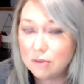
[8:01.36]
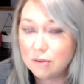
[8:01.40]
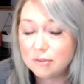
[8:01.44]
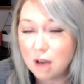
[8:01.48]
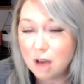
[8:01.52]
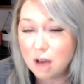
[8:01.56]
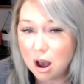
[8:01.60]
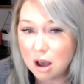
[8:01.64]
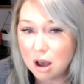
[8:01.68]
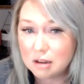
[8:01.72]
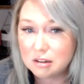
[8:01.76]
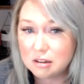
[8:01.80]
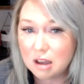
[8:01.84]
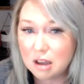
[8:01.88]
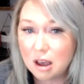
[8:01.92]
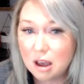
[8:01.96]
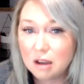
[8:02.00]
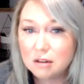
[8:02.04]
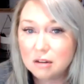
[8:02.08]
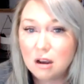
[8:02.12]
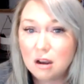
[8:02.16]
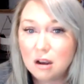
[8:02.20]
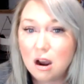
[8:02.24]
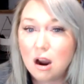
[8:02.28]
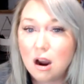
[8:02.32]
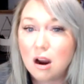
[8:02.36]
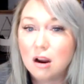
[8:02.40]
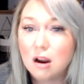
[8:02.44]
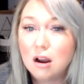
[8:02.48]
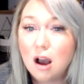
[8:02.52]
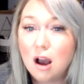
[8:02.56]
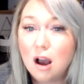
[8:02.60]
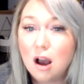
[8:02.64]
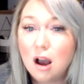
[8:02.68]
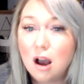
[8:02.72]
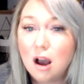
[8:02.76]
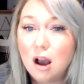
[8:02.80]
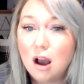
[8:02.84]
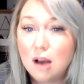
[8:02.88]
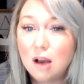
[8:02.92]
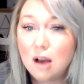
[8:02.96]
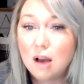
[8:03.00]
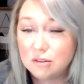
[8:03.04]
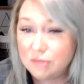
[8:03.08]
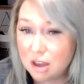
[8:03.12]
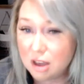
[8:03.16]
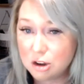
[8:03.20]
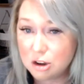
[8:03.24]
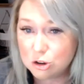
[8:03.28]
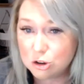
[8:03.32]
of conduct, our conflict of
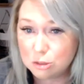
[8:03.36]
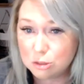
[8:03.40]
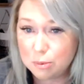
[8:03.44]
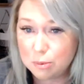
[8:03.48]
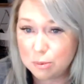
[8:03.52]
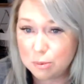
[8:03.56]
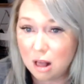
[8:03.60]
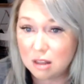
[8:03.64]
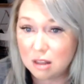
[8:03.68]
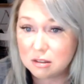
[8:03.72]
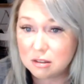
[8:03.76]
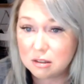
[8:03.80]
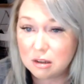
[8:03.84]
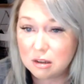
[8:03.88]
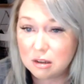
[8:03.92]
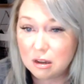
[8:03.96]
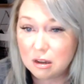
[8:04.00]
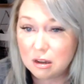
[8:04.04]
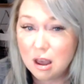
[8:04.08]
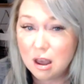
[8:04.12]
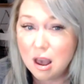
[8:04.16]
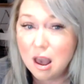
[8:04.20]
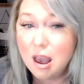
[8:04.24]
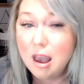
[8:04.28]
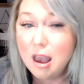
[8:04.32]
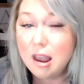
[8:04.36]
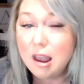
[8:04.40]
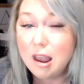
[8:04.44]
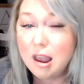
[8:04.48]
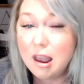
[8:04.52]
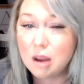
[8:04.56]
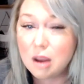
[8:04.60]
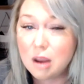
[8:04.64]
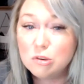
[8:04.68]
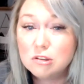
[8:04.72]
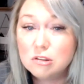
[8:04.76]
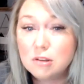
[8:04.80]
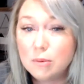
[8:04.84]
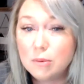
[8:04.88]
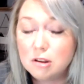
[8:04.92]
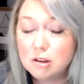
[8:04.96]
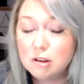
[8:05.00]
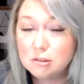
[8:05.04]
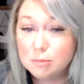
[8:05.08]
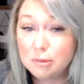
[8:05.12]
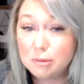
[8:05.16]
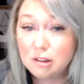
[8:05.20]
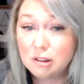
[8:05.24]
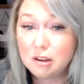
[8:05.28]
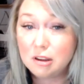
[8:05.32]
interest policy, and when someone
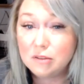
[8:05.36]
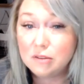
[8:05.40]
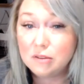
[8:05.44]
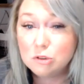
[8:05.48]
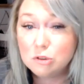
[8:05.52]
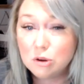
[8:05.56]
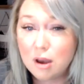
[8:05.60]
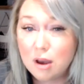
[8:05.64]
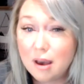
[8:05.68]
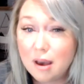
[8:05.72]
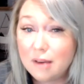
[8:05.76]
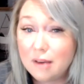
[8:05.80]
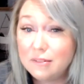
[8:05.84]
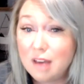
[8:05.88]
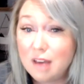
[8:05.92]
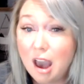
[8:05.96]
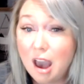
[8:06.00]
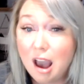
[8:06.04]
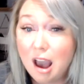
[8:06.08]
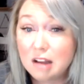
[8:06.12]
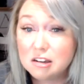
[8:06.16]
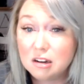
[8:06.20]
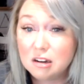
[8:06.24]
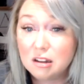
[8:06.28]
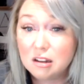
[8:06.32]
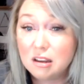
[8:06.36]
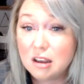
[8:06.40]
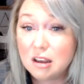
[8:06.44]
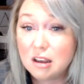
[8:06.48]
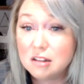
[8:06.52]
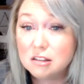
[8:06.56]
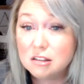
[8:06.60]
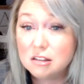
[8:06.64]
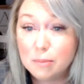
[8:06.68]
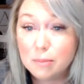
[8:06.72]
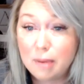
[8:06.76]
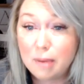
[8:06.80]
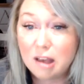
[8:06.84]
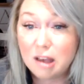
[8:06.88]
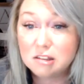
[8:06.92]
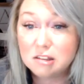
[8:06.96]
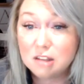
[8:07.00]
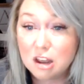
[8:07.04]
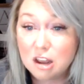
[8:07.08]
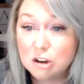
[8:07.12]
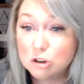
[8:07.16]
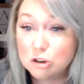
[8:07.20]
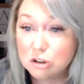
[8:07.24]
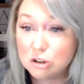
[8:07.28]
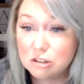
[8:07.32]
is believed to have acted against the best
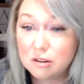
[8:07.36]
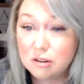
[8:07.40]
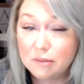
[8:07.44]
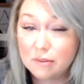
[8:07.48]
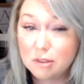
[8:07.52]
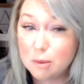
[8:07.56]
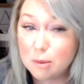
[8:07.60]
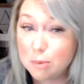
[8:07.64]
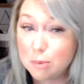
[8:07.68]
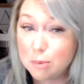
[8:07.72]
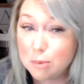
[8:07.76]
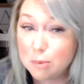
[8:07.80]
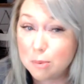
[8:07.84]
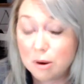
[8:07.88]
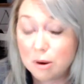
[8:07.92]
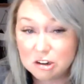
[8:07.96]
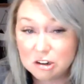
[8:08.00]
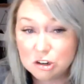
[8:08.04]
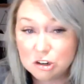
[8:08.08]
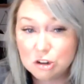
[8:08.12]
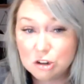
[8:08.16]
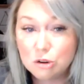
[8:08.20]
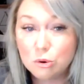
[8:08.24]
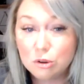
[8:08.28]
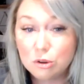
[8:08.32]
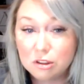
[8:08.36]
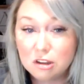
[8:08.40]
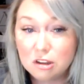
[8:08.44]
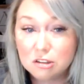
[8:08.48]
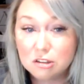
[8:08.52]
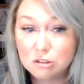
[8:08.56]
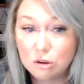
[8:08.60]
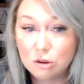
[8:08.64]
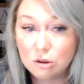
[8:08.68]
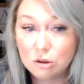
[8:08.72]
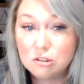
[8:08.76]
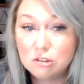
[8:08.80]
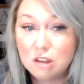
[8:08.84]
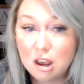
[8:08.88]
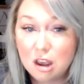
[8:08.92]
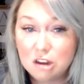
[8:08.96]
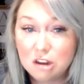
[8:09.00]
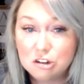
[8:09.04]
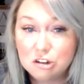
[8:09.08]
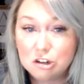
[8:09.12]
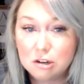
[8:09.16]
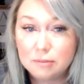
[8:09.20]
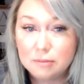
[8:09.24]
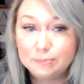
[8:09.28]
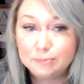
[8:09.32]
interest of the profession or the
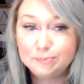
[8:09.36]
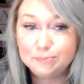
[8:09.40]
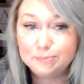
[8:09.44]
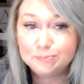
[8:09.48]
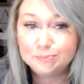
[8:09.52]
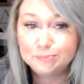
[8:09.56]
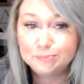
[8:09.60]
association.